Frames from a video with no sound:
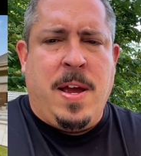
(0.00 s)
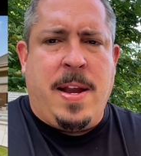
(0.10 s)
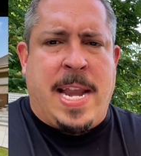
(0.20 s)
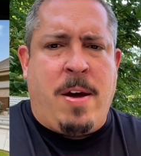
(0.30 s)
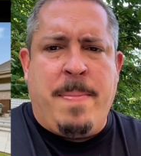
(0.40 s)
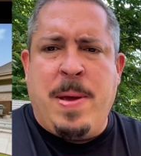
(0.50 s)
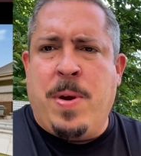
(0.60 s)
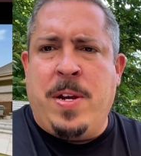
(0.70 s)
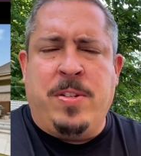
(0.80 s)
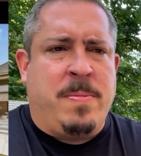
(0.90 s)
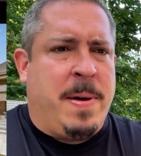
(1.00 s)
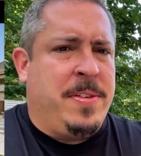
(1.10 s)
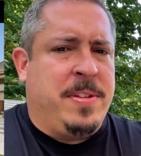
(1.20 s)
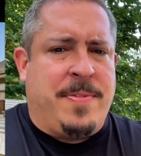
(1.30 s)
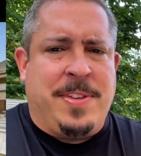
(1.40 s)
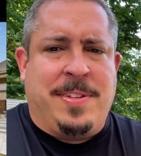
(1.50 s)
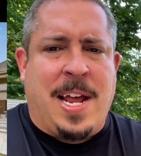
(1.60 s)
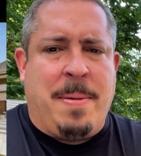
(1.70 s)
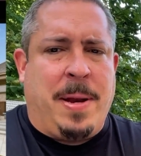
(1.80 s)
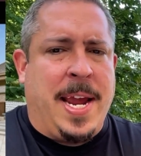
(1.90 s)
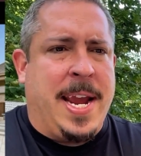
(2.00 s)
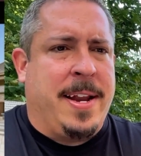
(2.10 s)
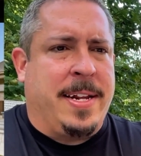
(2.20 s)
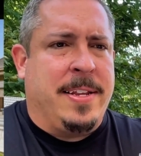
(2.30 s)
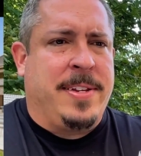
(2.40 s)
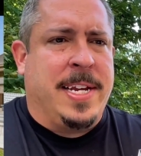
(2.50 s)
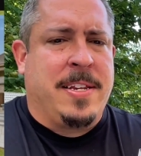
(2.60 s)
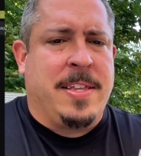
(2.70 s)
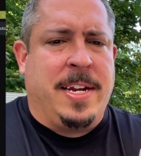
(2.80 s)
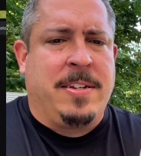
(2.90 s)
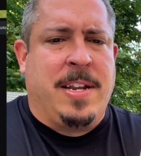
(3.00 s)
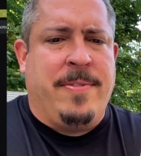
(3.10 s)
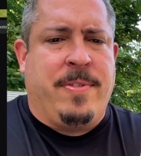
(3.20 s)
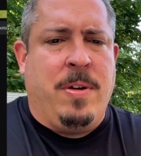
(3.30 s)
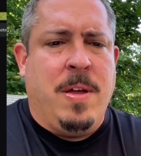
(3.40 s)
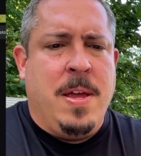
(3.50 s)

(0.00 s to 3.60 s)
Now, I may want to do some other stuff. This is kind of bland. Like, let's take it to the next level.